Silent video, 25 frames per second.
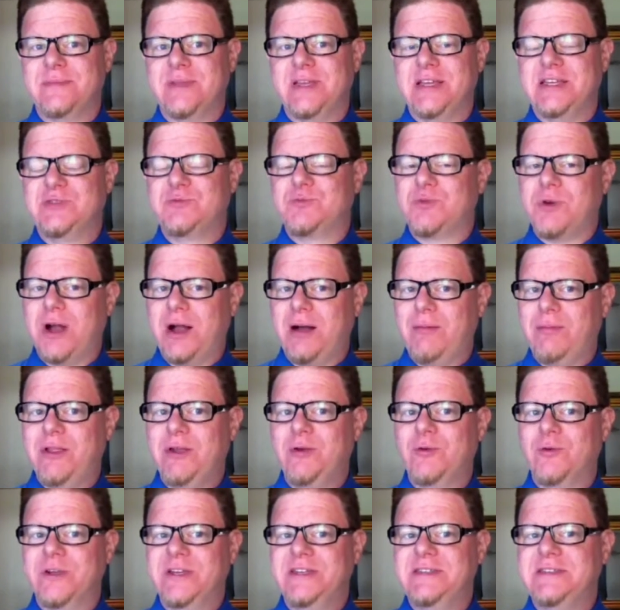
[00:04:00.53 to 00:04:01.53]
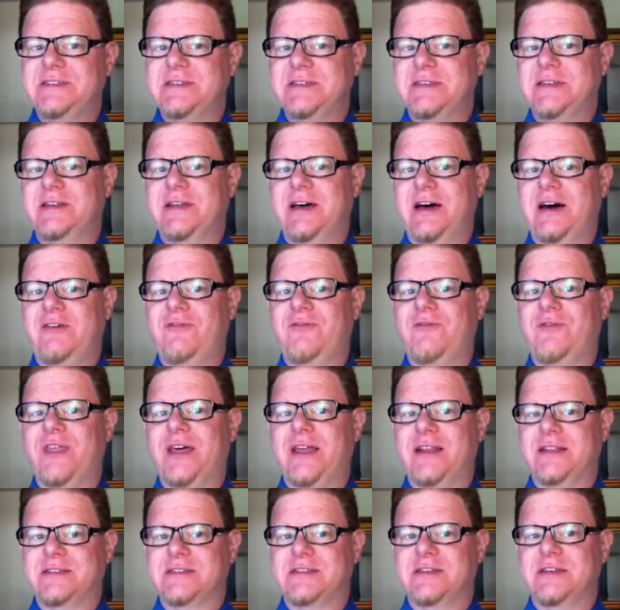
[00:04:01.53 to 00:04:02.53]
is probably recent enough
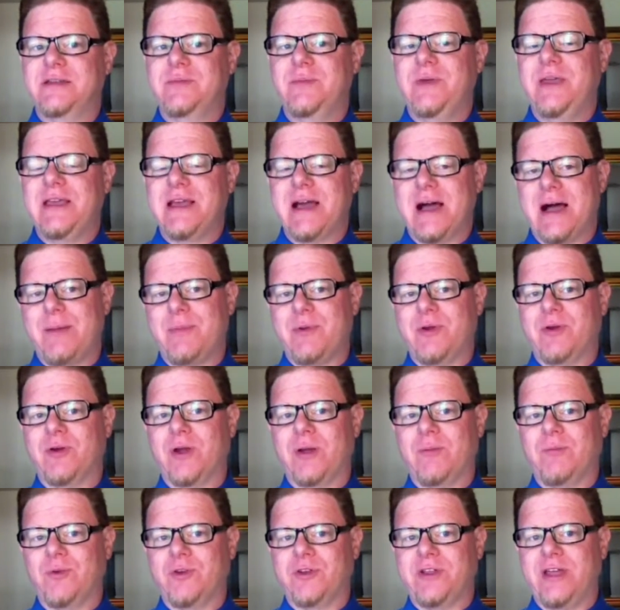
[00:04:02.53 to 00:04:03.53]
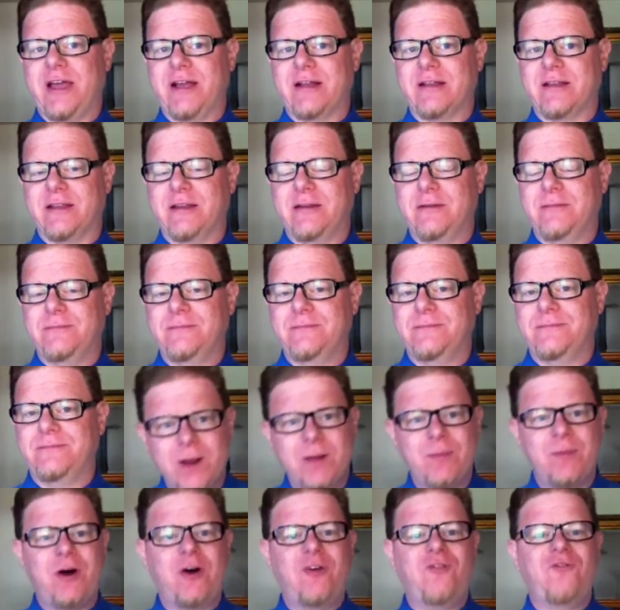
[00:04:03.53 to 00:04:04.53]
that it's going to be copyright protected.
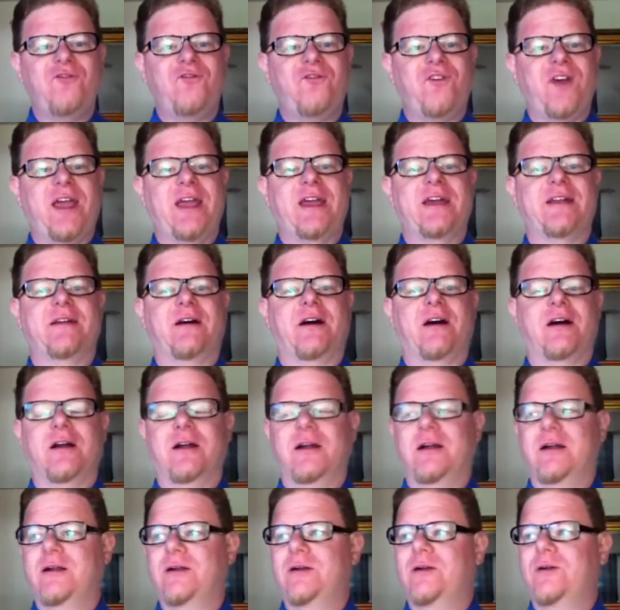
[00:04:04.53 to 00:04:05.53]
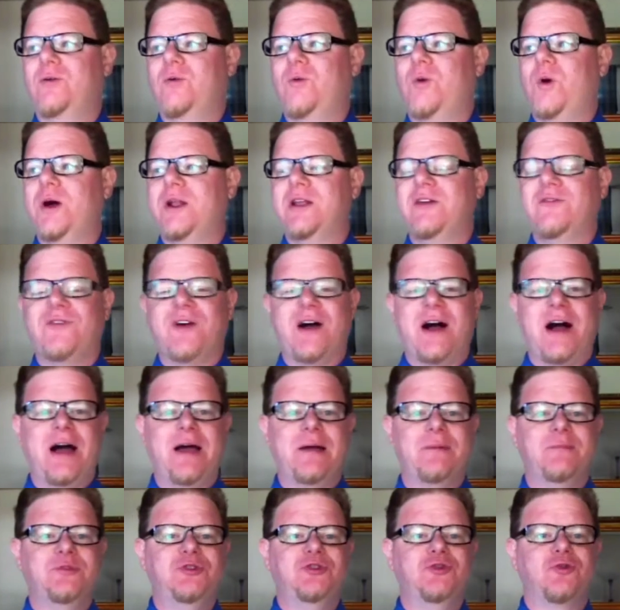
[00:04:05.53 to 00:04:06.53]
What about fan art? What if
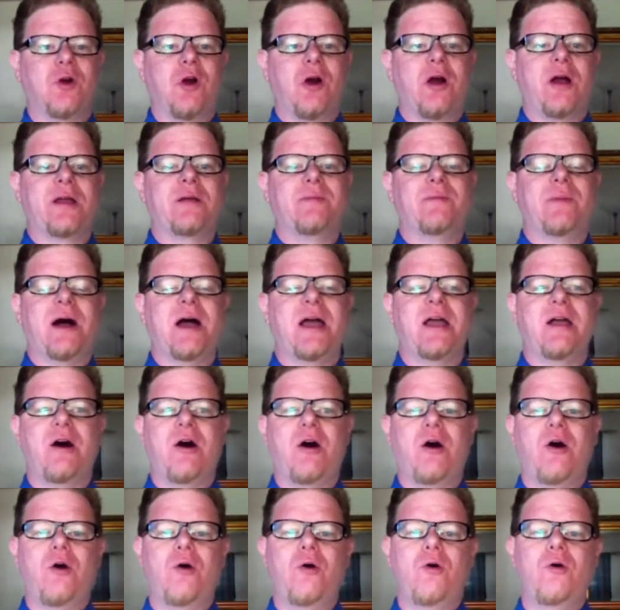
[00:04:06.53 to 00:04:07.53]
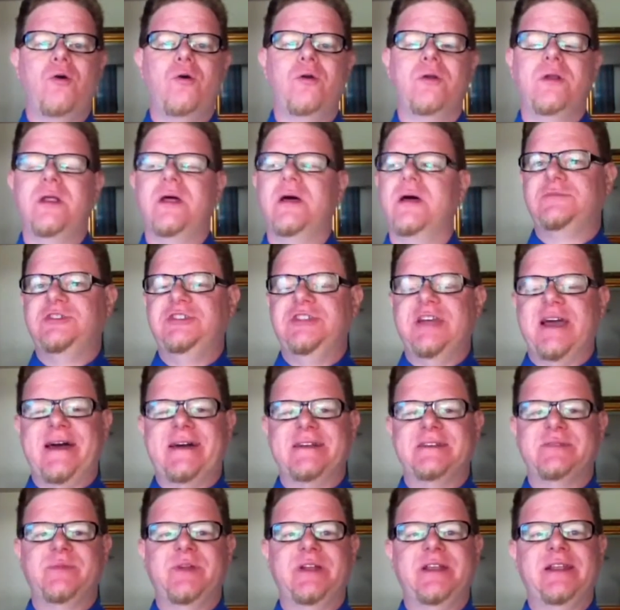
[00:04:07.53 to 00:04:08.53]
I'm drawing my own
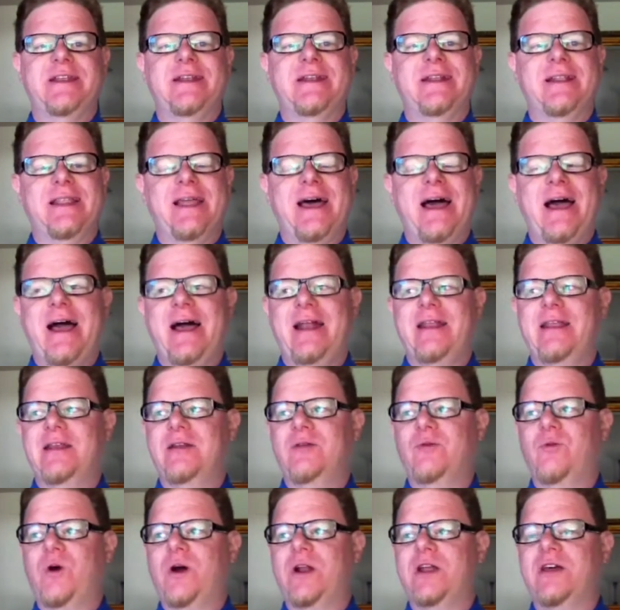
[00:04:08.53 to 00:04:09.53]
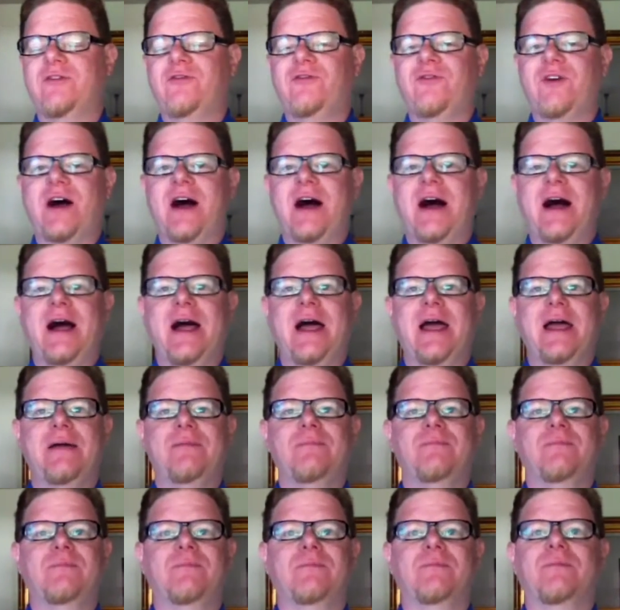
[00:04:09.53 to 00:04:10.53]
Jasmine and Aladdin? What if
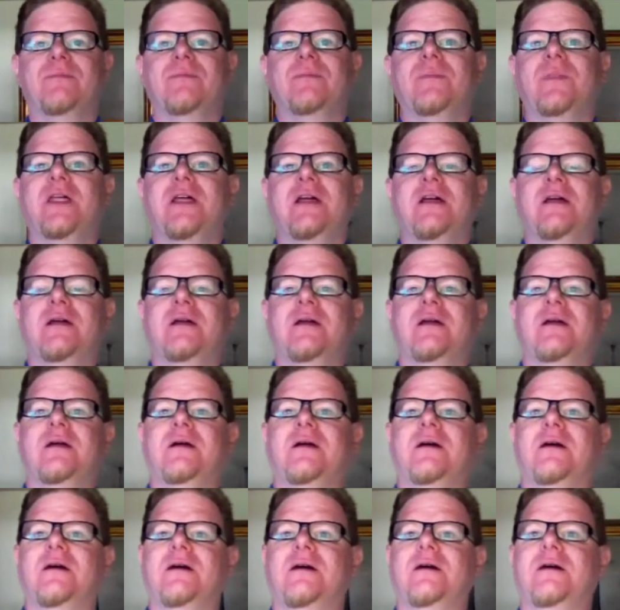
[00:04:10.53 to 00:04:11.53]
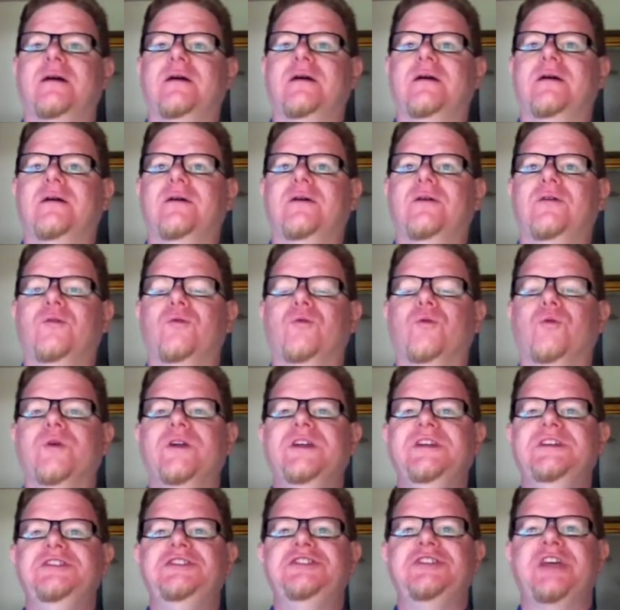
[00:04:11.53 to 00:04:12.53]
I'm
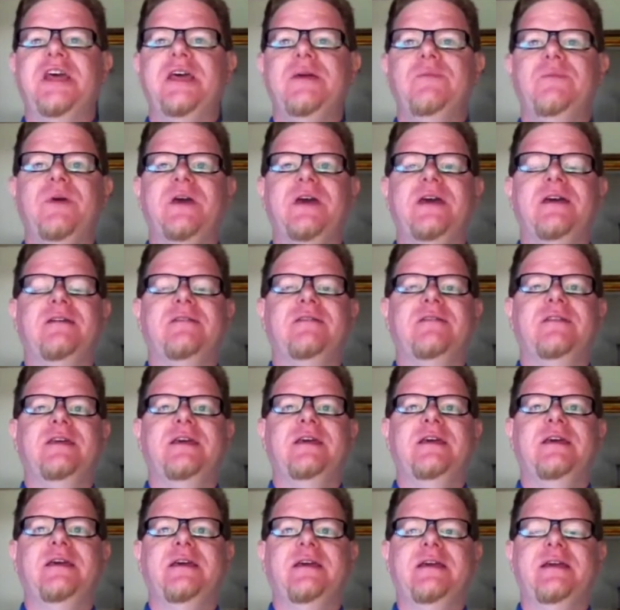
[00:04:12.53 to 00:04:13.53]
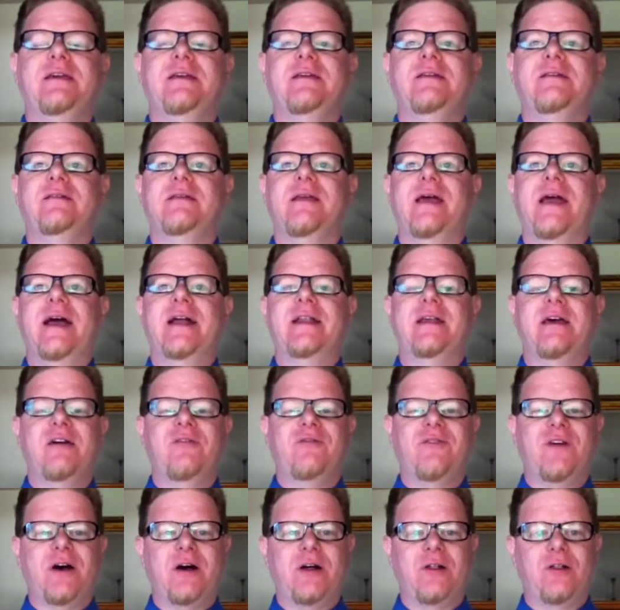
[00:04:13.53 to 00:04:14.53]
reshaping the
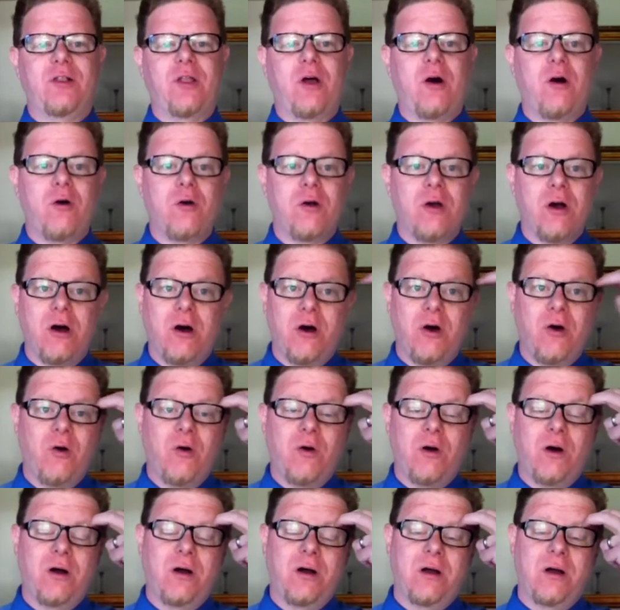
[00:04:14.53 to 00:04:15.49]
NFL logo?